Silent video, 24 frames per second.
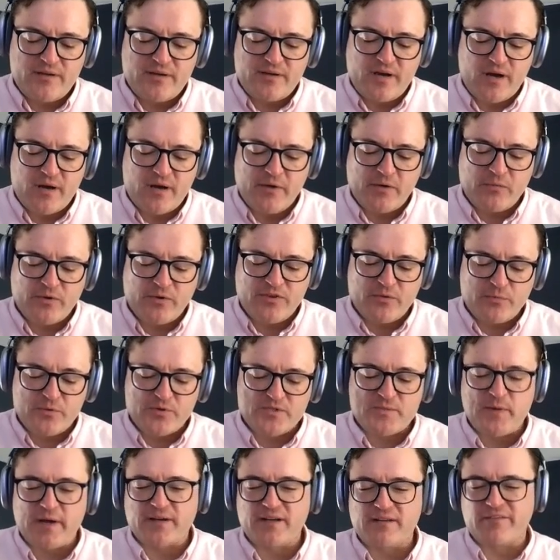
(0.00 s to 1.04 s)
come in with the
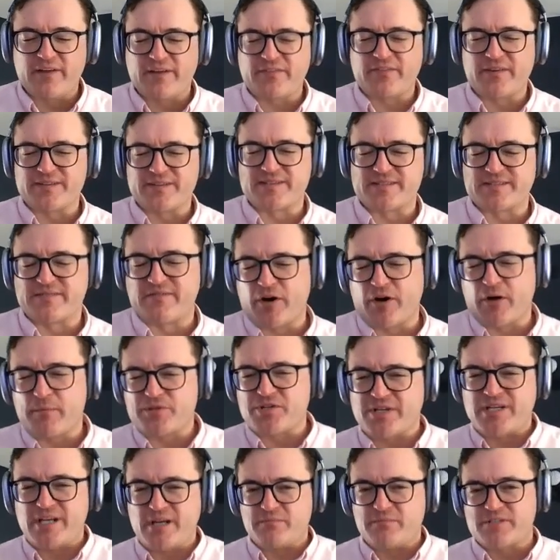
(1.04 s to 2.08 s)
perspective that this is very
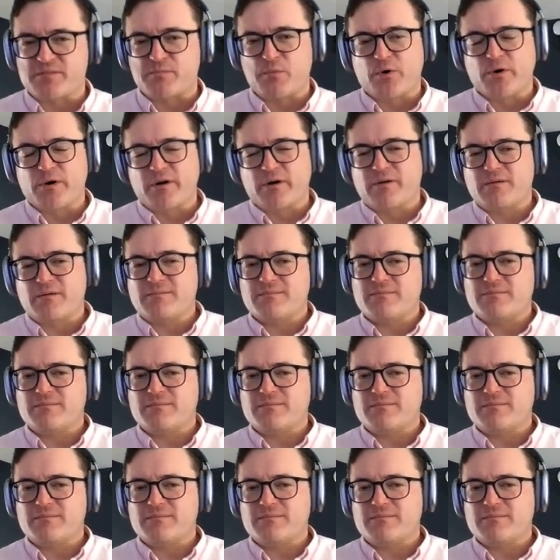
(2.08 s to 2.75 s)
much a team sport.